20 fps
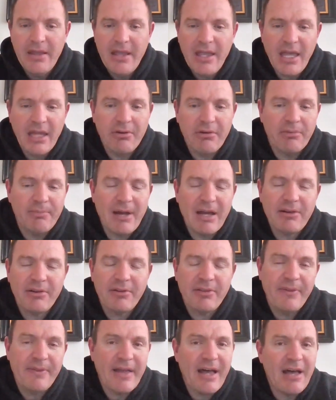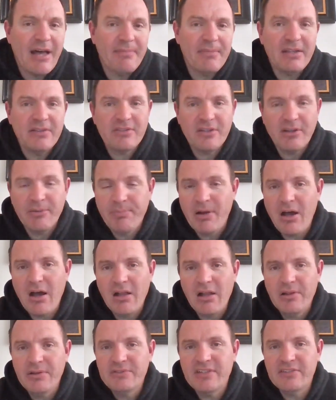And a reminder that that means
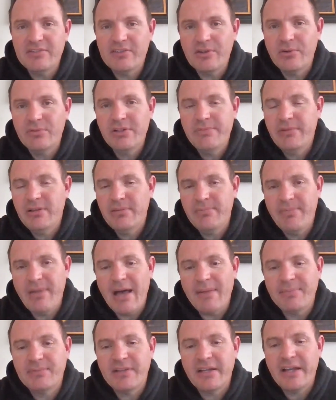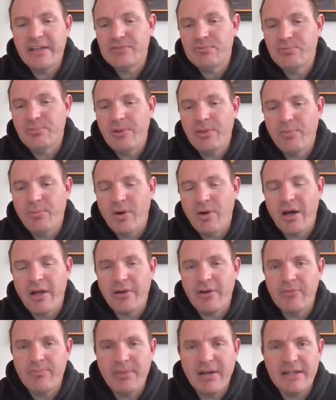Apollos has only been baptized with
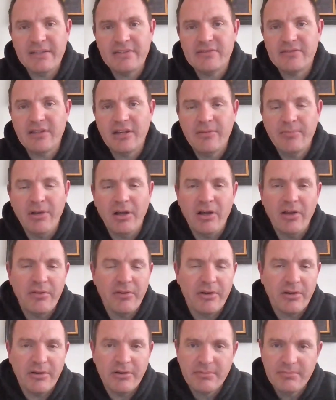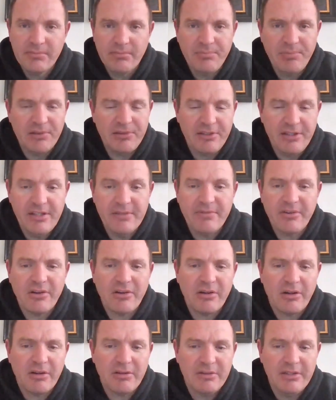water by some other
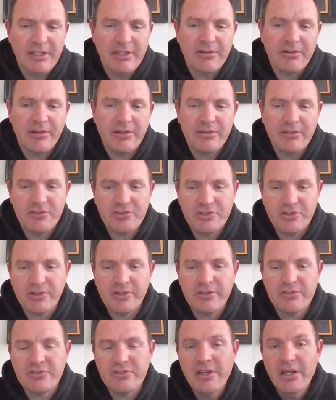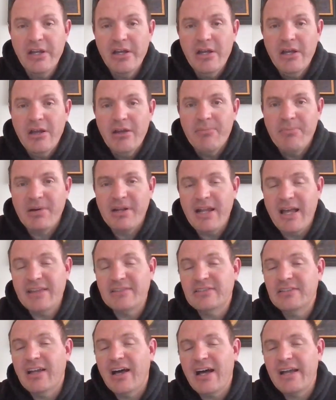believer or leader in the church, but
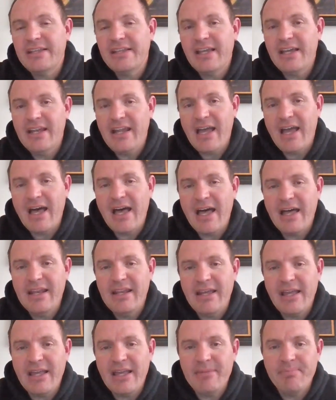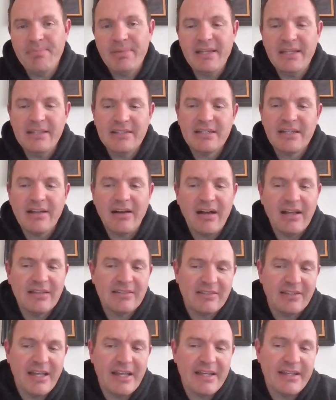has not yet had a
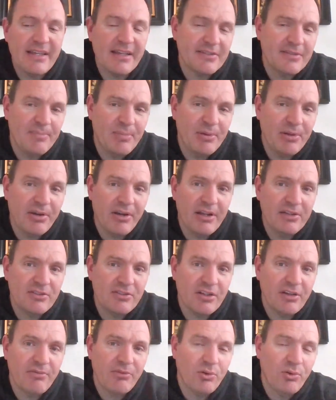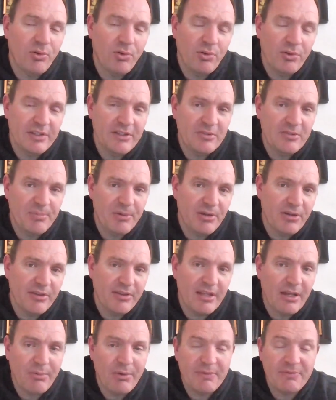Pentecost-like experience of the Holy Spirit
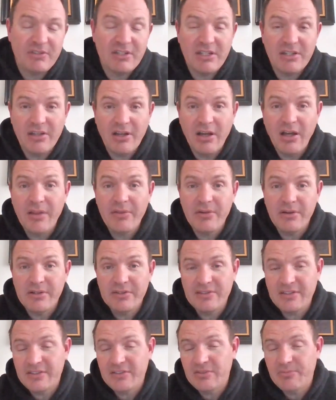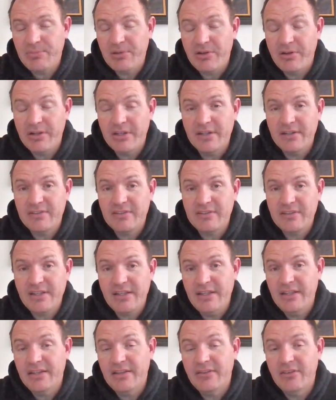that we've seen others experience
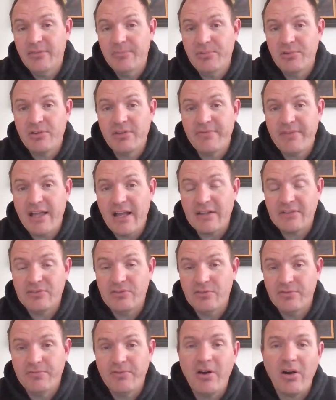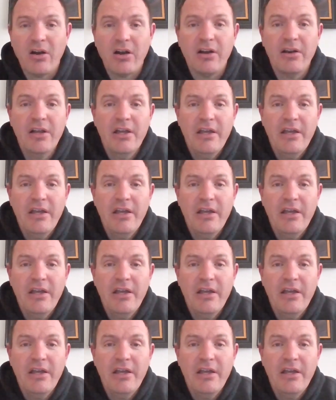in the book of Acts so far.